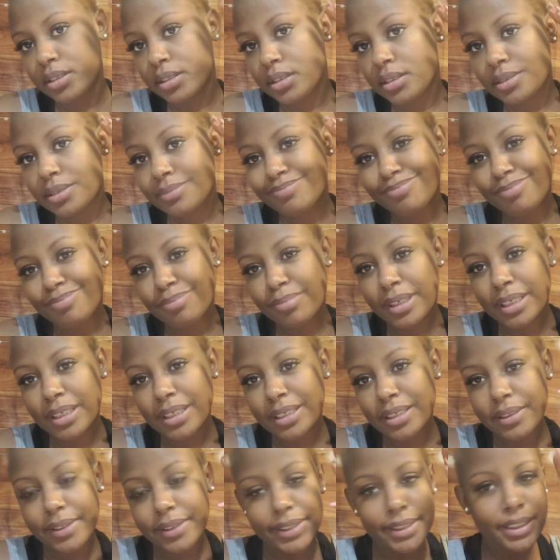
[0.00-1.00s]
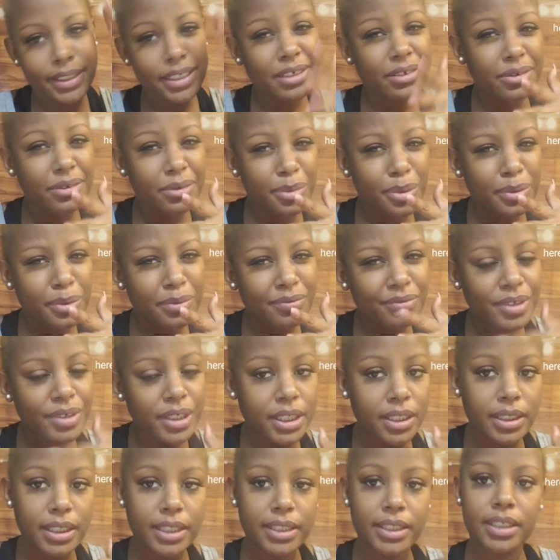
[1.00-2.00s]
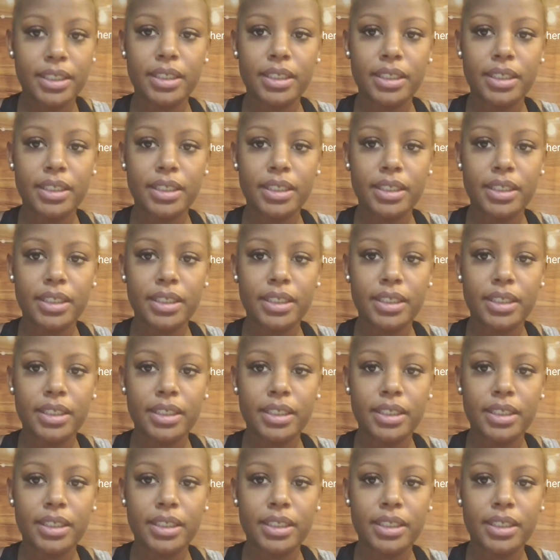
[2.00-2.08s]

seconds, but I didn't do it right.